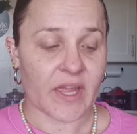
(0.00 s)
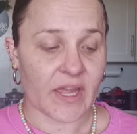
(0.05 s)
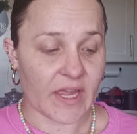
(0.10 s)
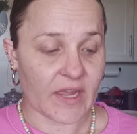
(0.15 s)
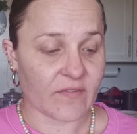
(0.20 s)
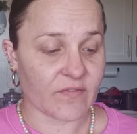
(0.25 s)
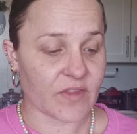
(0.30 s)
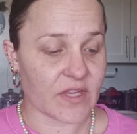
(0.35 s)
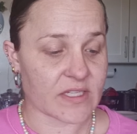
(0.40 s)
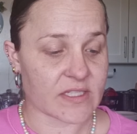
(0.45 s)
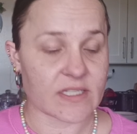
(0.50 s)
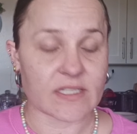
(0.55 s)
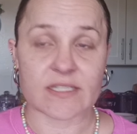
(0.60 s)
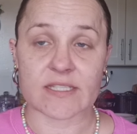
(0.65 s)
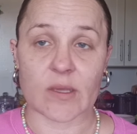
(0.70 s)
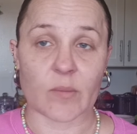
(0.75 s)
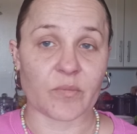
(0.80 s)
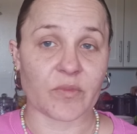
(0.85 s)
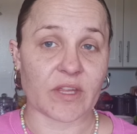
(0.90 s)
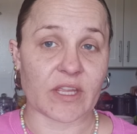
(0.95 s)
If this is
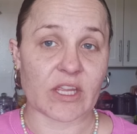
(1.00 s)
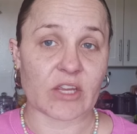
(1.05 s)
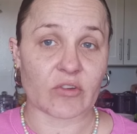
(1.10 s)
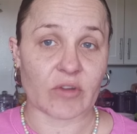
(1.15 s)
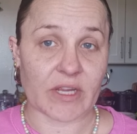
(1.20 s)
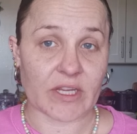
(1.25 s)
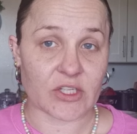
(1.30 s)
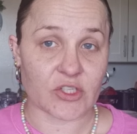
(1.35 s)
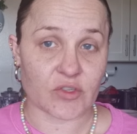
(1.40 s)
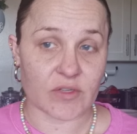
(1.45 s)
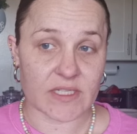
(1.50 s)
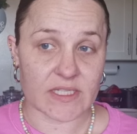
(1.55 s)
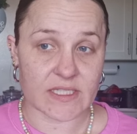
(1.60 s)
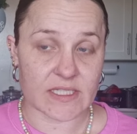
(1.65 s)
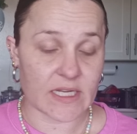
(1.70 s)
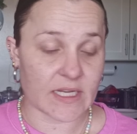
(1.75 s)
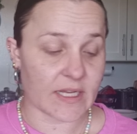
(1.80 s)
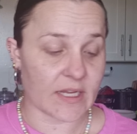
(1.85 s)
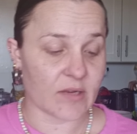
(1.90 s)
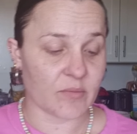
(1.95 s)
something you're
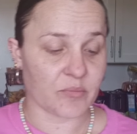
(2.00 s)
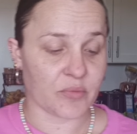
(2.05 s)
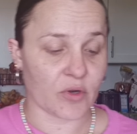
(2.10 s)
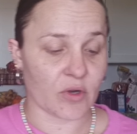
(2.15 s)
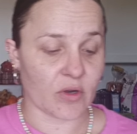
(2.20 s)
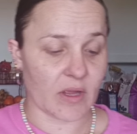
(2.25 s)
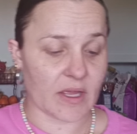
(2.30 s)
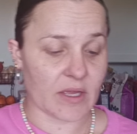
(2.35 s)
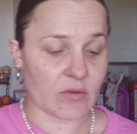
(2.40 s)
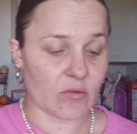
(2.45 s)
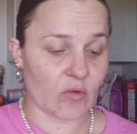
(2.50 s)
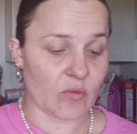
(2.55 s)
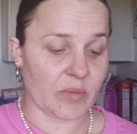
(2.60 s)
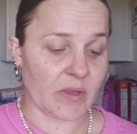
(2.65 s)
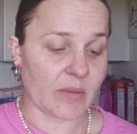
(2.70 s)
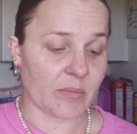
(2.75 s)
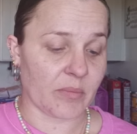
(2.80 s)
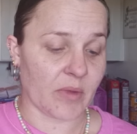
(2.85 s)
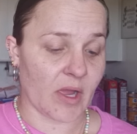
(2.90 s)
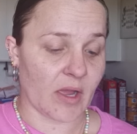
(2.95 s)
interested in, it would
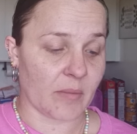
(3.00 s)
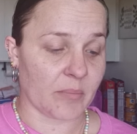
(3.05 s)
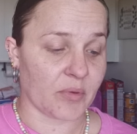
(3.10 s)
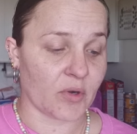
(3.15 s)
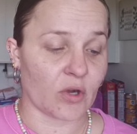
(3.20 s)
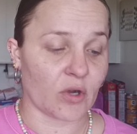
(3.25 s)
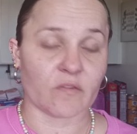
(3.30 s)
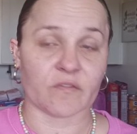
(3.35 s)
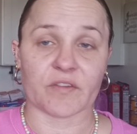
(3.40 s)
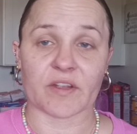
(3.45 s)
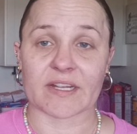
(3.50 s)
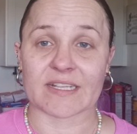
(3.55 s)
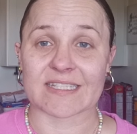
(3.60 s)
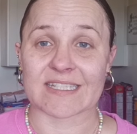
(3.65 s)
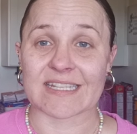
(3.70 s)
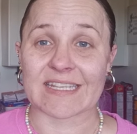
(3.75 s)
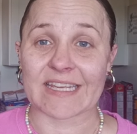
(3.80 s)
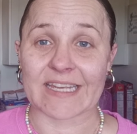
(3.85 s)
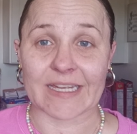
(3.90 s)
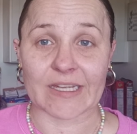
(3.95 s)
be a
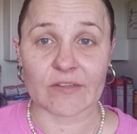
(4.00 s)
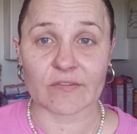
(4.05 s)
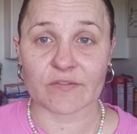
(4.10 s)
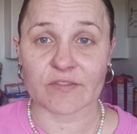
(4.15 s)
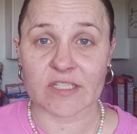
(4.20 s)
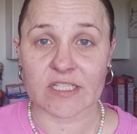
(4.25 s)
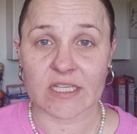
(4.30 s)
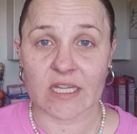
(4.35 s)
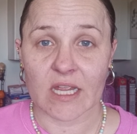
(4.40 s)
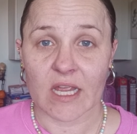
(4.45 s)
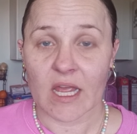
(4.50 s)
perfect gift